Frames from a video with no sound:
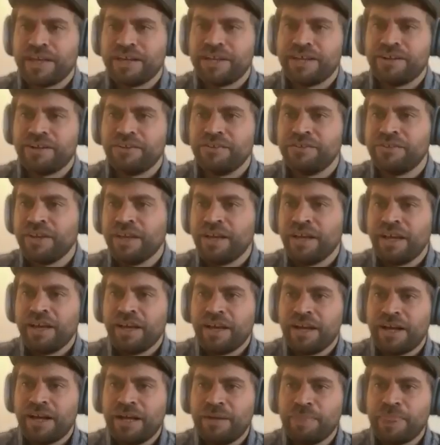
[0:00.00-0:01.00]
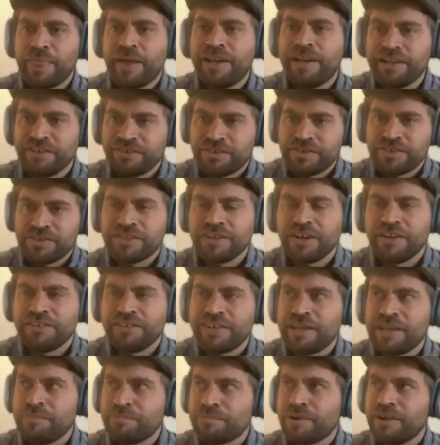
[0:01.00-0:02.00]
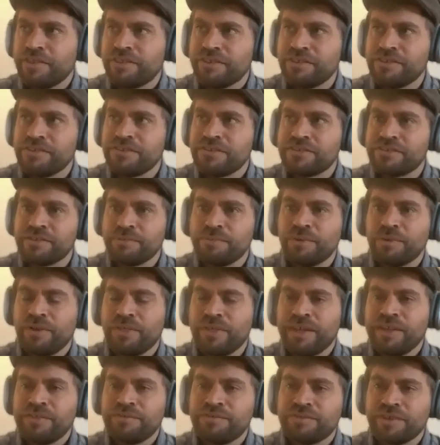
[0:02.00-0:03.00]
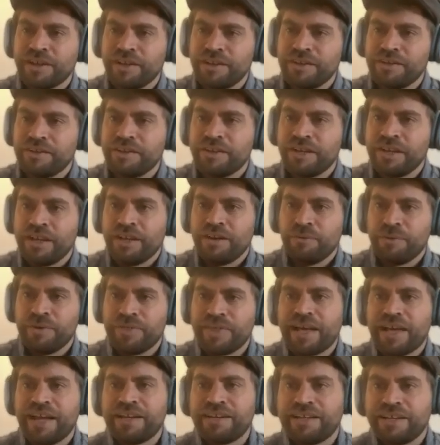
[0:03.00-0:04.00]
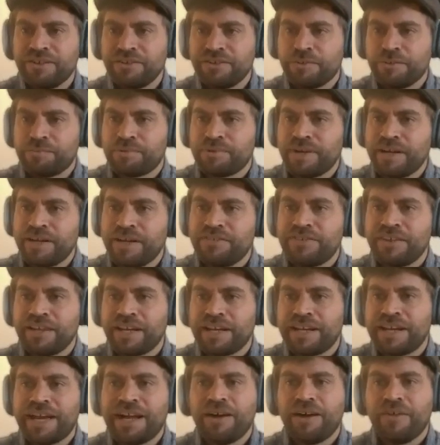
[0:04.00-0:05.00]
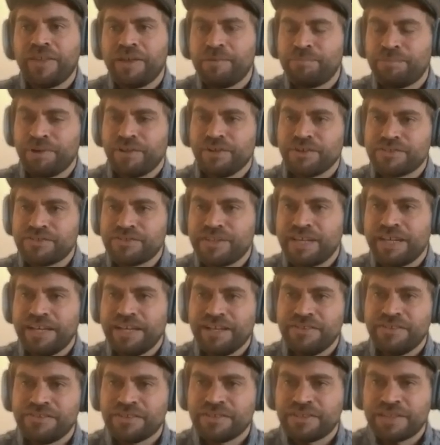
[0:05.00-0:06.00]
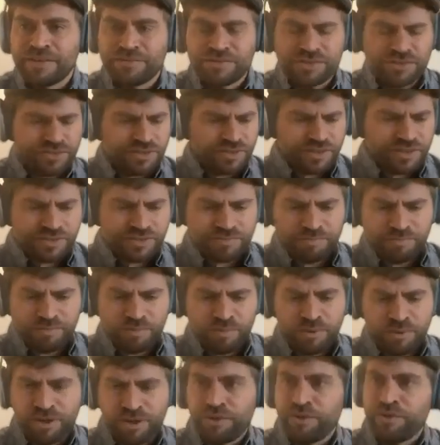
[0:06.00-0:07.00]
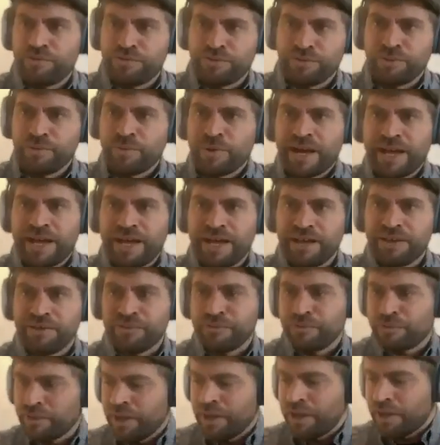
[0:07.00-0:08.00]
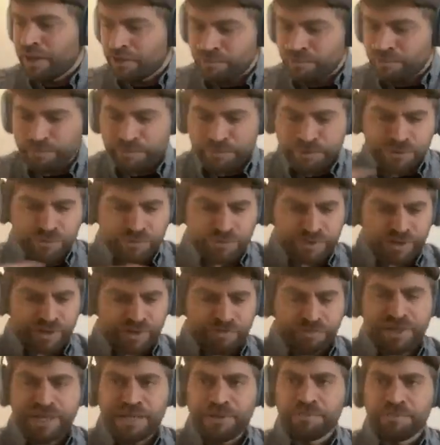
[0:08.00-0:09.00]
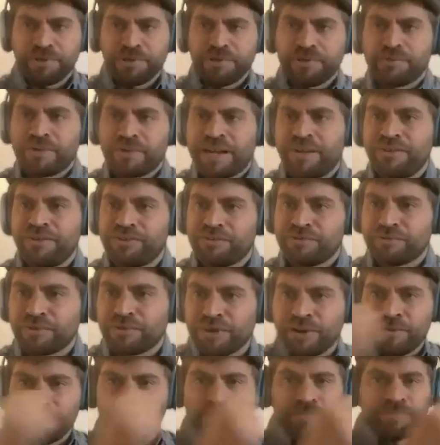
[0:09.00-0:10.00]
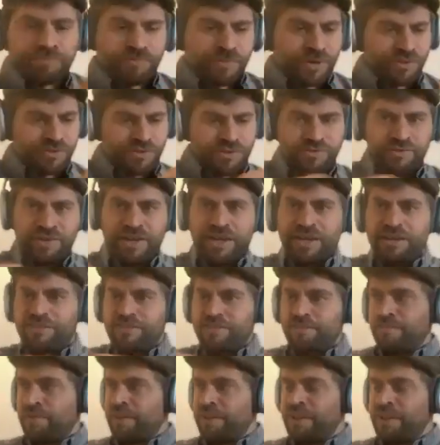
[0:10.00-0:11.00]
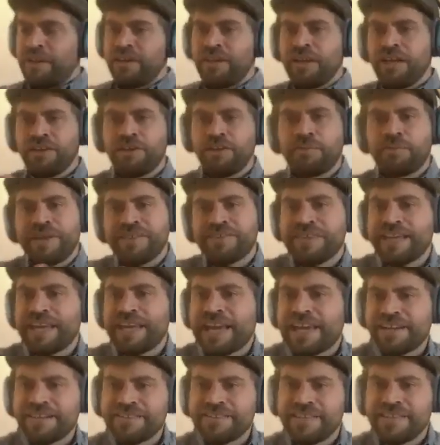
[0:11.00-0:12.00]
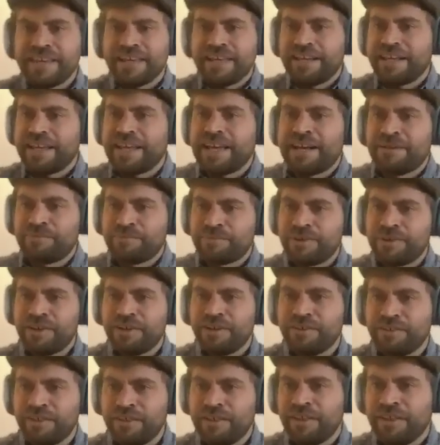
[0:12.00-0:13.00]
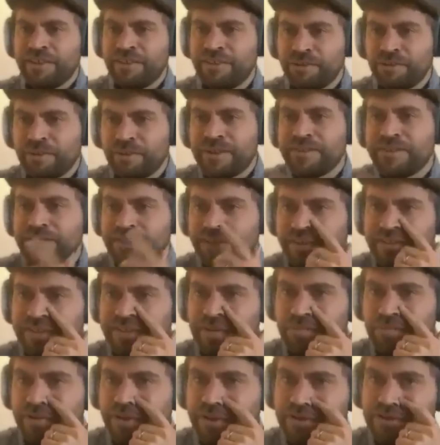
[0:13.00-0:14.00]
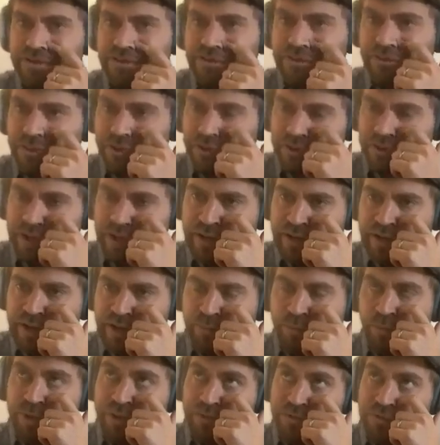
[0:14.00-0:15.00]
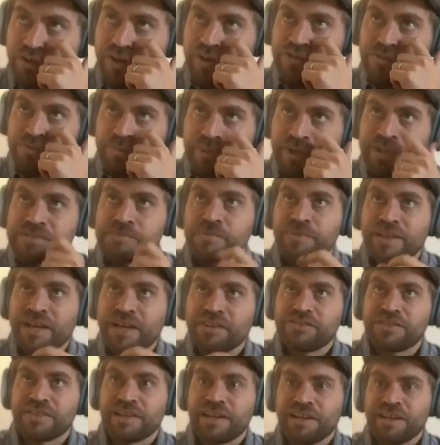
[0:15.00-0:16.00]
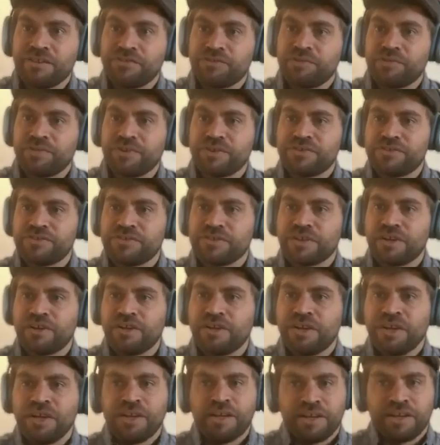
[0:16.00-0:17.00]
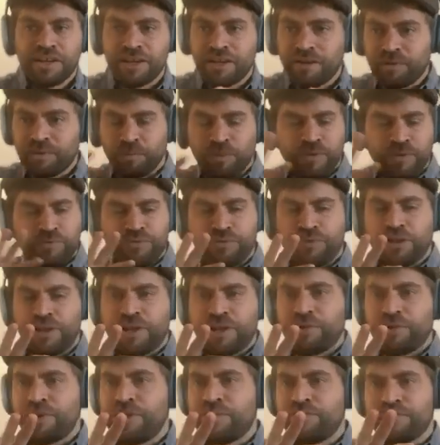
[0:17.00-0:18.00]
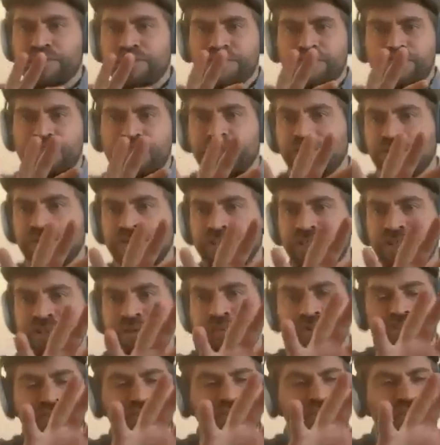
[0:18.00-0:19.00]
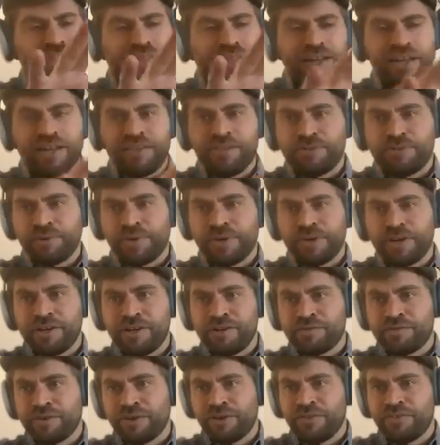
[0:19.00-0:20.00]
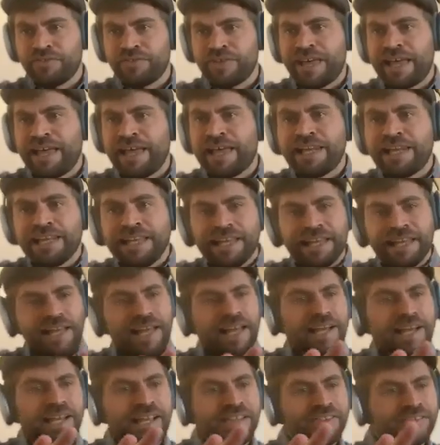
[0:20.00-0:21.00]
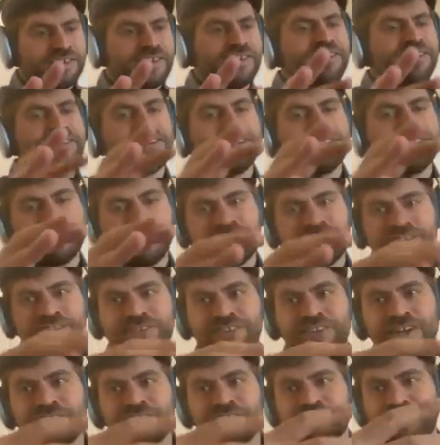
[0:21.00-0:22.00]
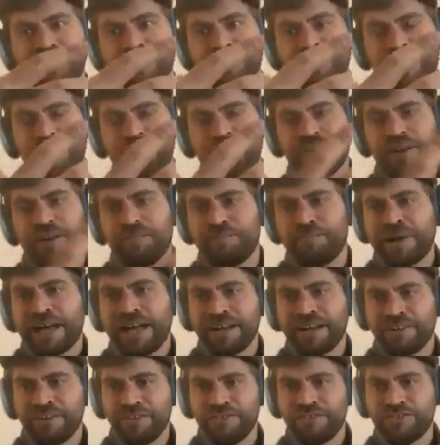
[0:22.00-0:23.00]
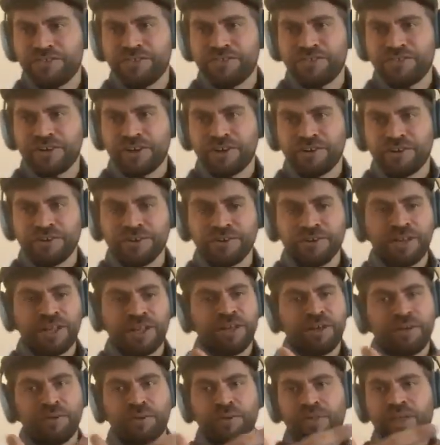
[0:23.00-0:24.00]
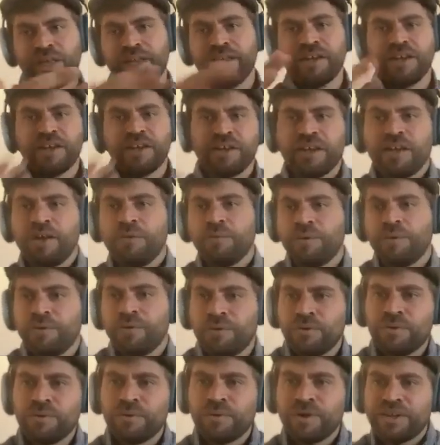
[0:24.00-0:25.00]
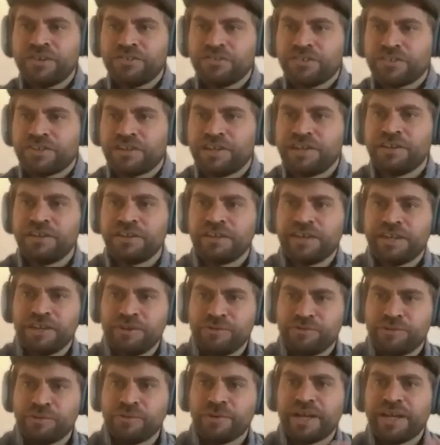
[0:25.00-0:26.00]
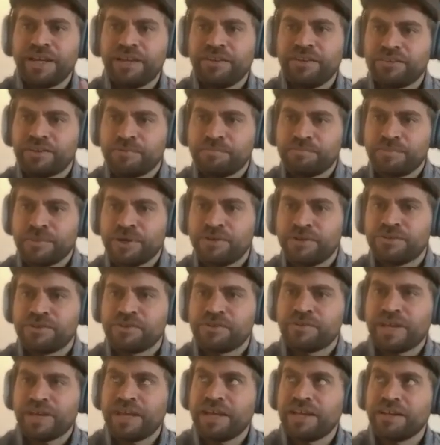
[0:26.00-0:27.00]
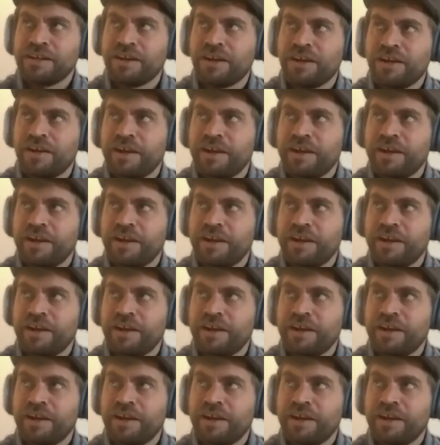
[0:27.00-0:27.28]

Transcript: handheld. I looked at the Dardenne brothers and what they've done with handheld operating and how they block scenes, and they've just got this wonderful way of moving people around a room, motivated. You know, you're basically editing in camera in the way the Dardenne brothers shoot, and we've tried to bring some of that to The Last of Us. So, you know, we'll follow over the shoulder, we'll turn that into an over onto Ellie. Ellie's going to cross the other side of the room. We turn back onto Joel. You know, we're always just looking for ways to motivate and